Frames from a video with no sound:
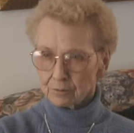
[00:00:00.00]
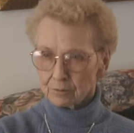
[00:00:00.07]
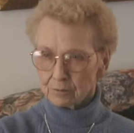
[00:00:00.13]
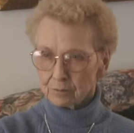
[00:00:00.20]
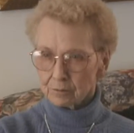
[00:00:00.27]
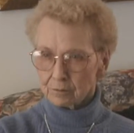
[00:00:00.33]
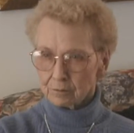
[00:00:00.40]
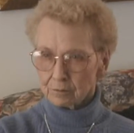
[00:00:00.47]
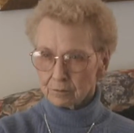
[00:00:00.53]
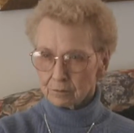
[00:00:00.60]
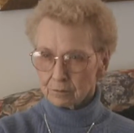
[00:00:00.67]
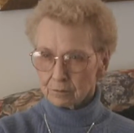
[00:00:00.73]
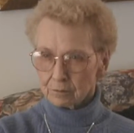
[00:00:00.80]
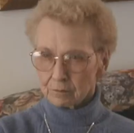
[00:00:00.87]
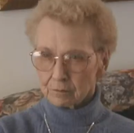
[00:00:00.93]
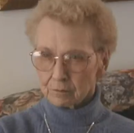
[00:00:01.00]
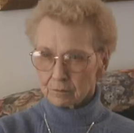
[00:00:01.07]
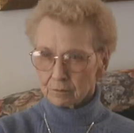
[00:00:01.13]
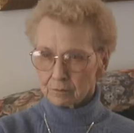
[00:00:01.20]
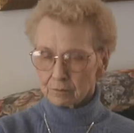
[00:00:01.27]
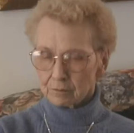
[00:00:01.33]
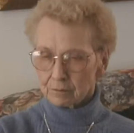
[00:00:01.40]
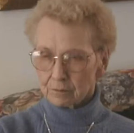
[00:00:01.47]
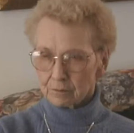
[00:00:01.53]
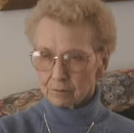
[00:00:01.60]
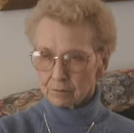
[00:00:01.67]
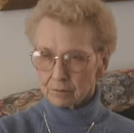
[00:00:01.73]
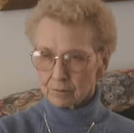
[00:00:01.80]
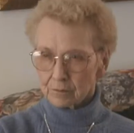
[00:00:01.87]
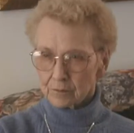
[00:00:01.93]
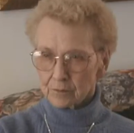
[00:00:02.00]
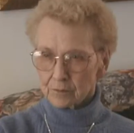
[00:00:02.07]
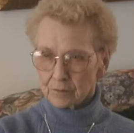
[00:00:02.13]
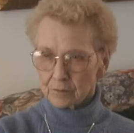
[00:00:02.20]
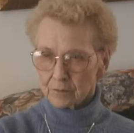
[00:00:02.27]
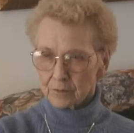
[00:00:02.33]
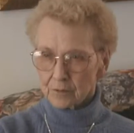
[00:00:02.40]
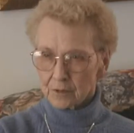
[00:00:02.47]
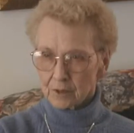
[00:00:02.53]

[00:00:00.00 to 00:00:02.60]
(silence)